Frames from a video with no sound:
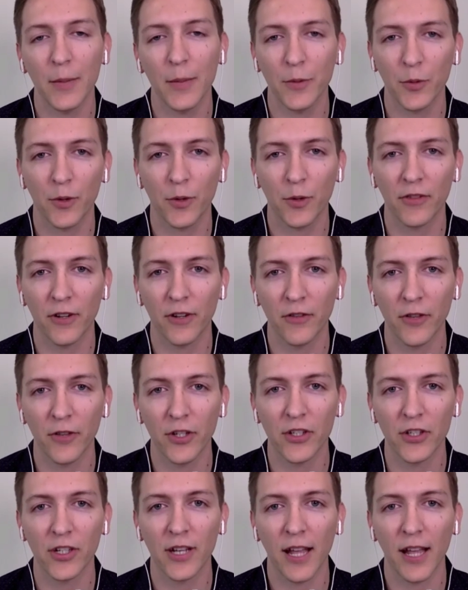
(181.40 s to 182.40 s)
came to work for
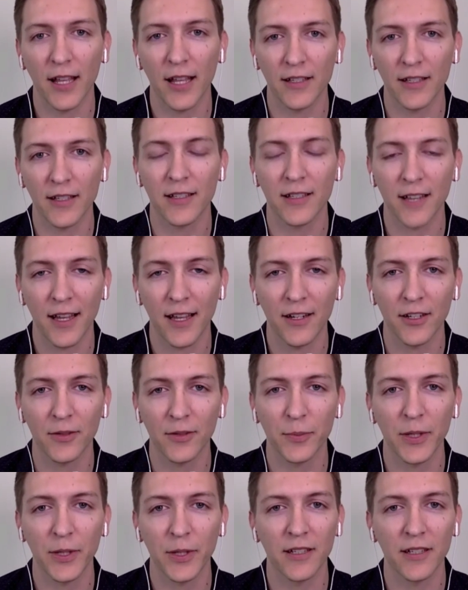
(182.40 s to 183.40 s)
InVision as a
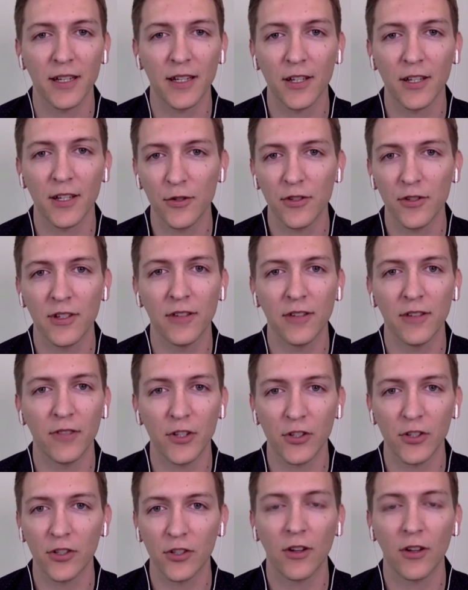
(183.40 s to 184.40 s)
designer because I used
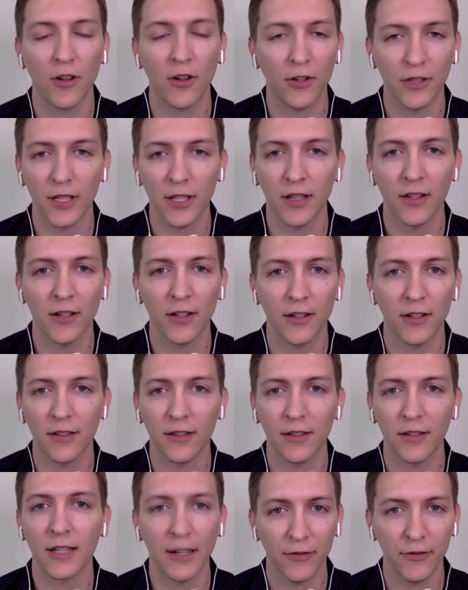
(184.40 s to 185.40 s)
InVision all day
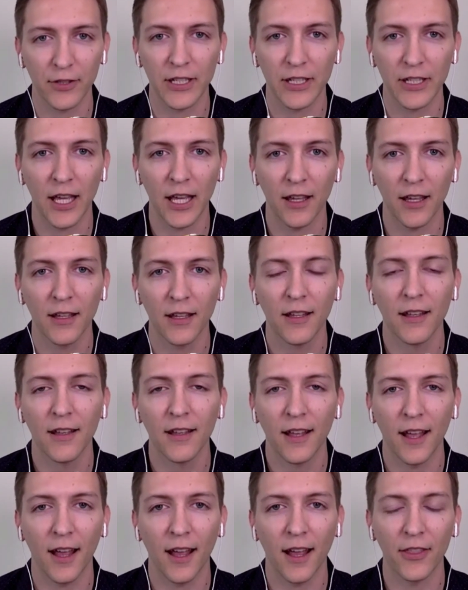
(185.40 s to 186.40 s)
long, every day
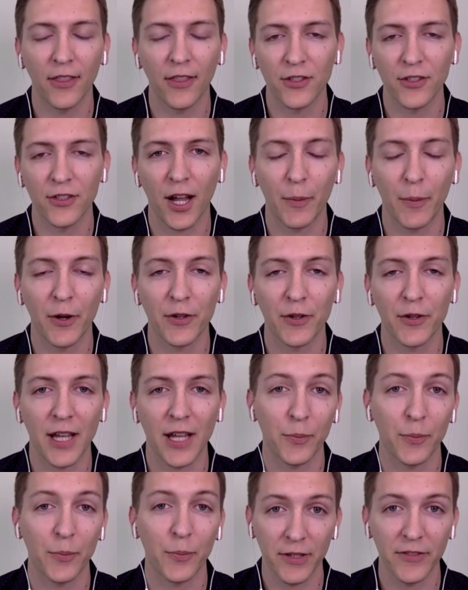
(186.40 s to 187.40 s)
at the job I was
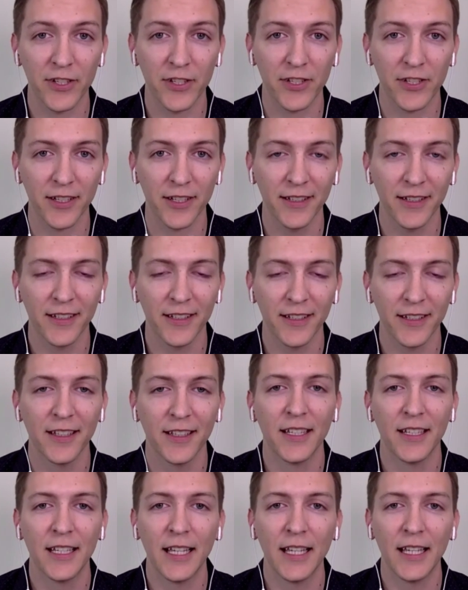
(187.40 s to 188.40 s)
at previously.
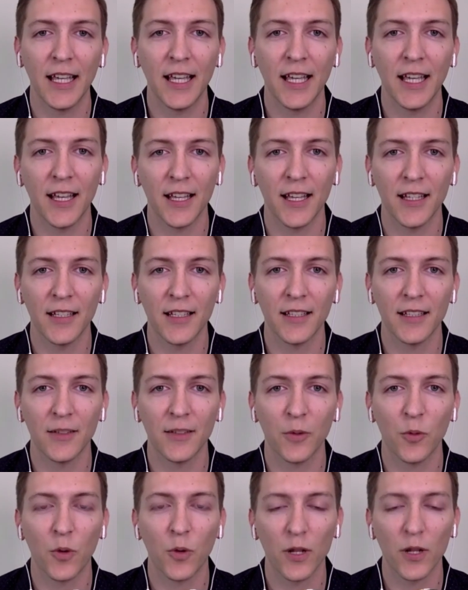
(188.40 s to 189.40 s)
And
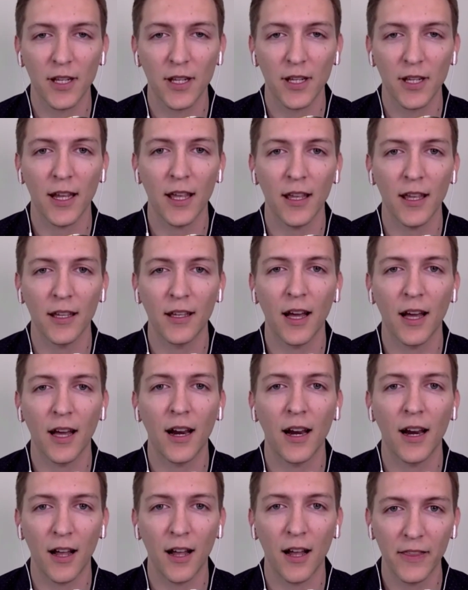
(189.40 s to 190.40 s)
once I
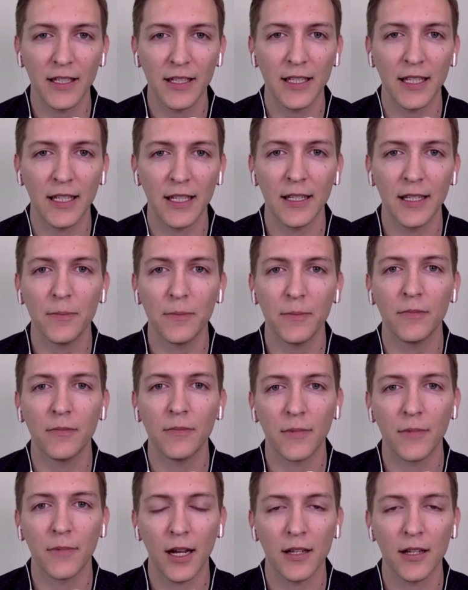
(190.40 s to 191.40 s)
got on the team,
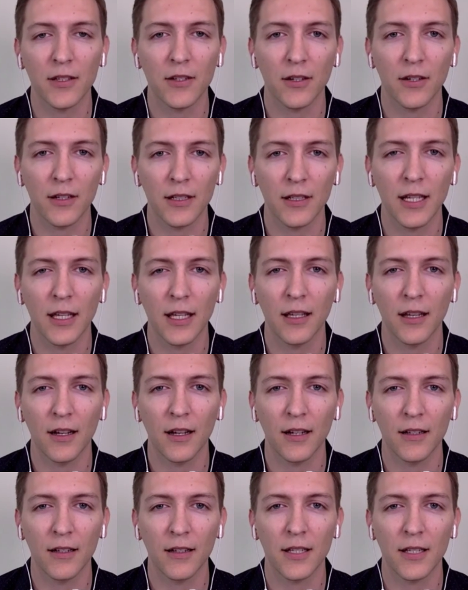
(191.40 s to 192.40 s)
I started taking
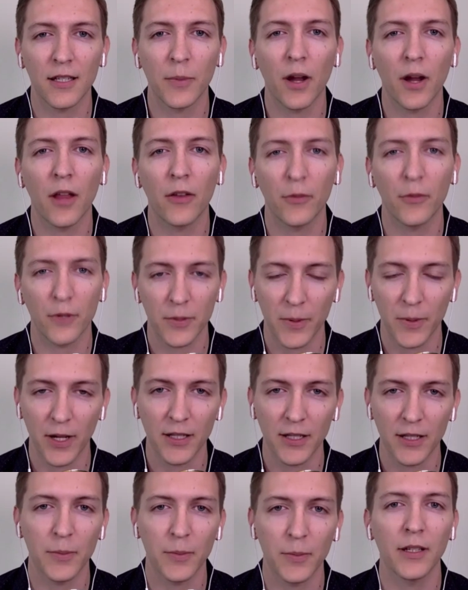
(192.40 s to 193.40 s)
on some other
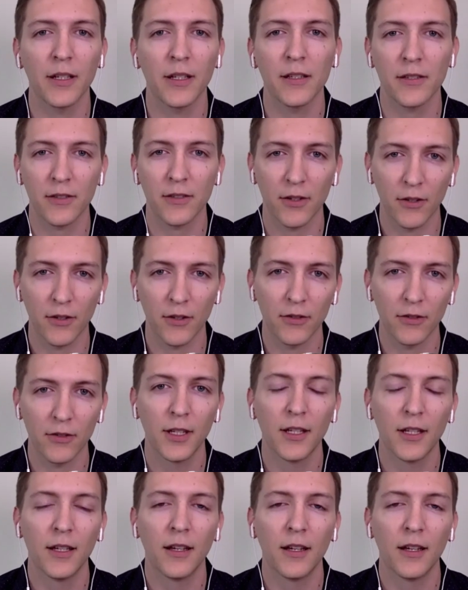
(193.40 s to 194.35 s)
responsibilities. So